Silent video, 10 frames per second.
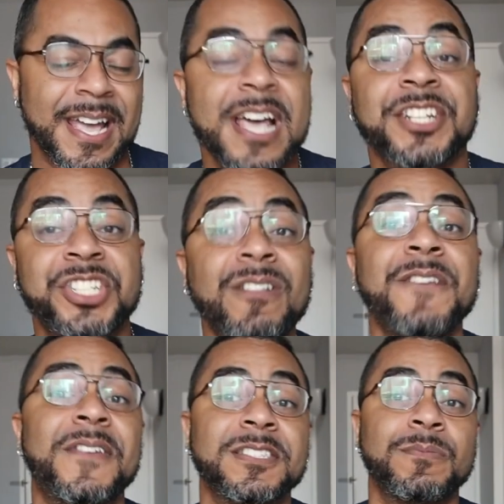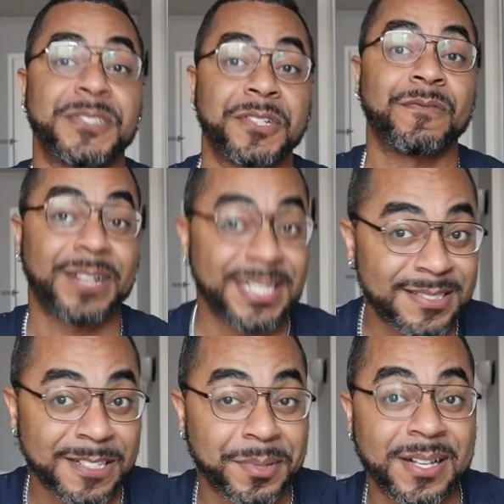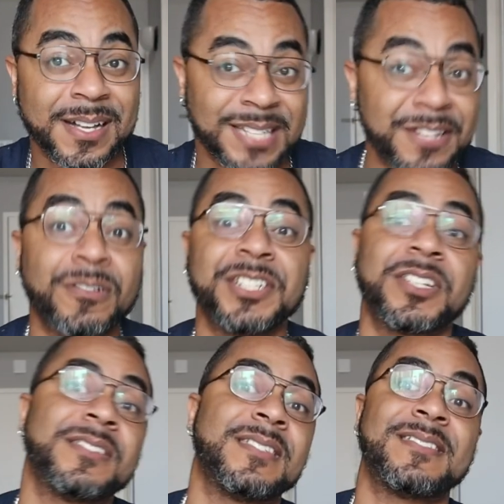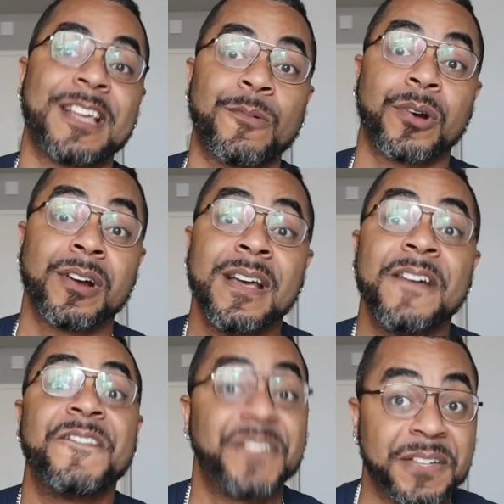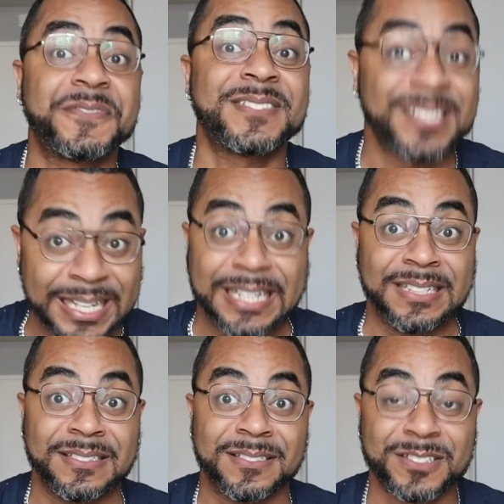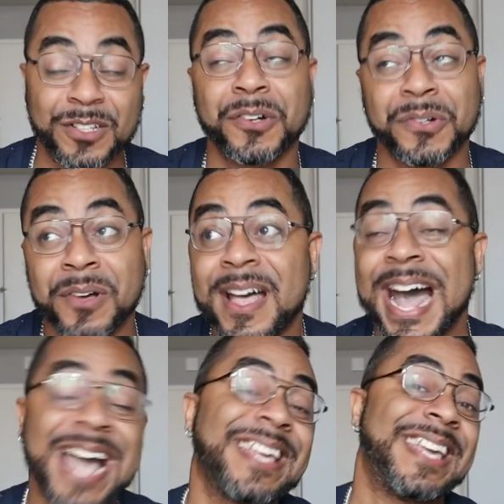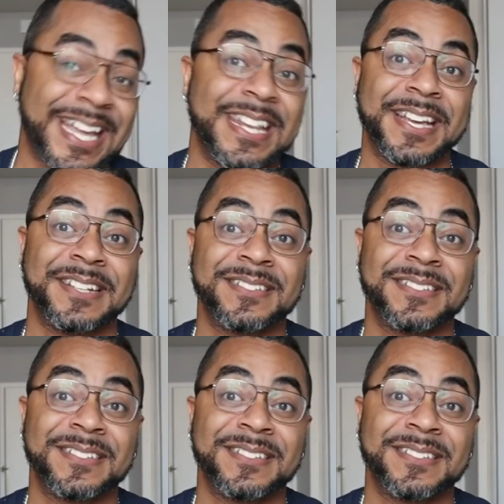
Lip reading: She only fucks with Teresa because they've known each other since they were 15. So I get it.